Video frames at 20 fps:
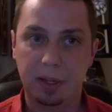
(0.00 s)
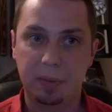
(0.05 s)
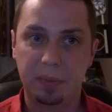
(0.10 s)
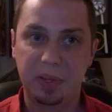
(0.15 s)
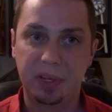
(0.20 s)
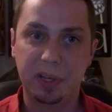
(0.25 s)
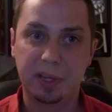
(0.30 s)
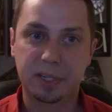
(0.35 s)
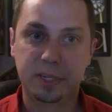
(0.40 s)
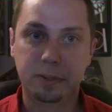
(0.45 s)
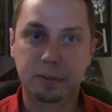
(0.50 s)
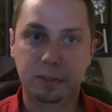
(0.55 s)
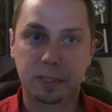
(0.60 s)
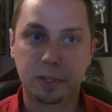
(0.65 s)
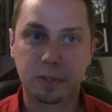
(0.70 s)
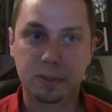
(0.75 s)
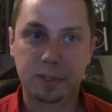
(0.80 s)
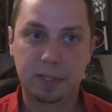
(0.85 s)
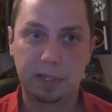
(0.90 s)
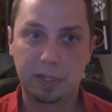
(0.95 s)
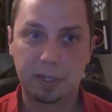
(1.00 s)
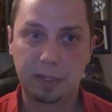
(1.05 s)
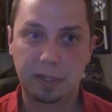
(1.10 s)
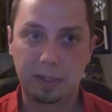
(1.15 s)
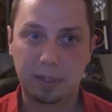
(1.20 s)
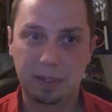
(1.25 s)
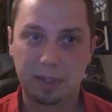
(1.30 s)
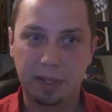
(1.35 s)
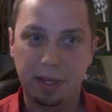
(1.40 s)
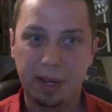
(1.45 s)
because you lose
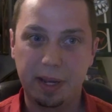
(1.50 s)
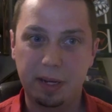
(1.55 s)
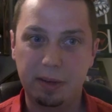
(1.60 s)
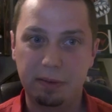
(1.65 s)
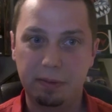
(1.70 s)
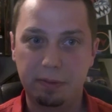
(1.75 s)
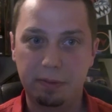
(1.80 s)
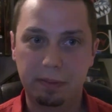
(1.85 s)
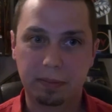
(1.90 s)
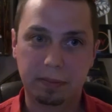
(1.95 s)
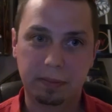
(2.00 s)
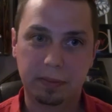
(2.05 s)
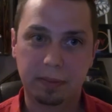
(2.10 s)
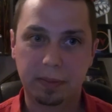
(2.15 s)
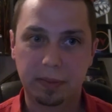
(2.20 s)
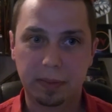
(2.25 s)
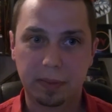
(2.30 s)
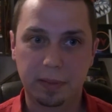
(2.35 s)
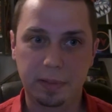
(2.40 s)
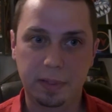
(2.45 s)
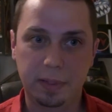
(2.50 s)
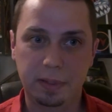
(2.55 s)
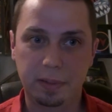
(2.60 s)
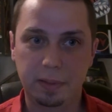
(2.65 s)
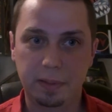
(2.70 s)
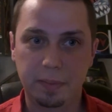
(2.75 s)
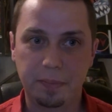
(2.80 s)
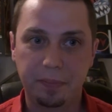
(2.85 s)
the kind of the